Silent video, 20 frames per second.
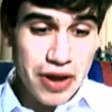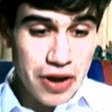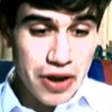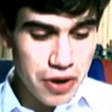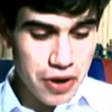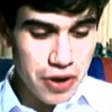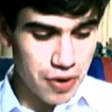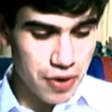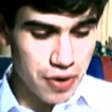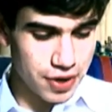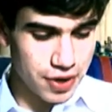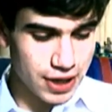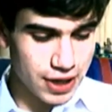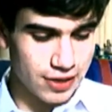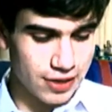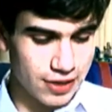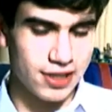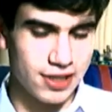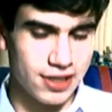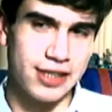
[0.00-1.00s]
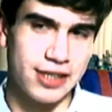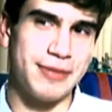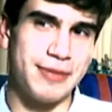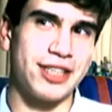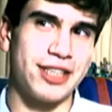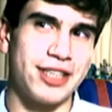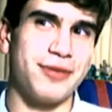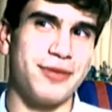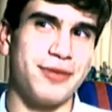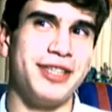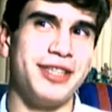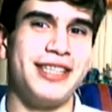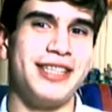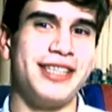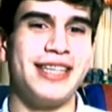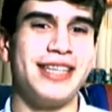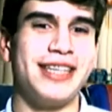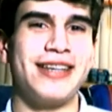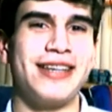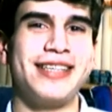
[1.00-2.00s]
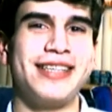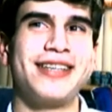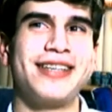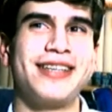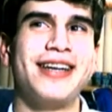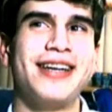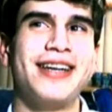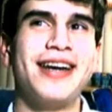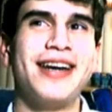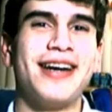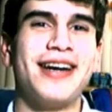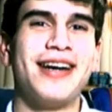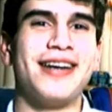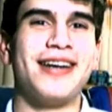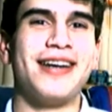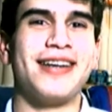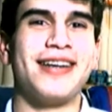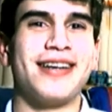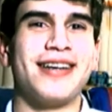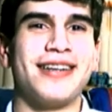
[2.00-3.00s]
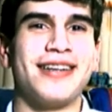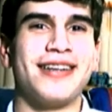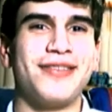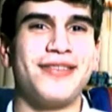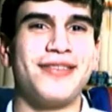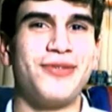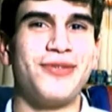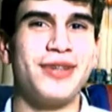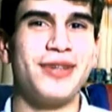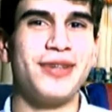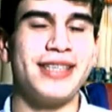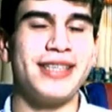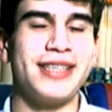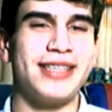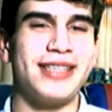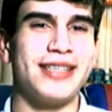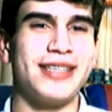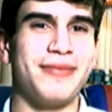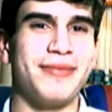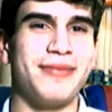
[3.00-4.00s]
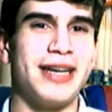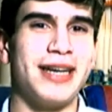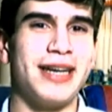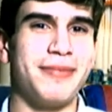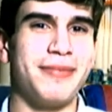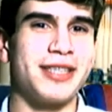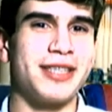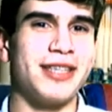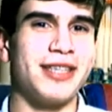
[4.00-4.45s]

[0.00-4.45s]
shoutouts to the Smash community down here. Uh, really some epic stuff.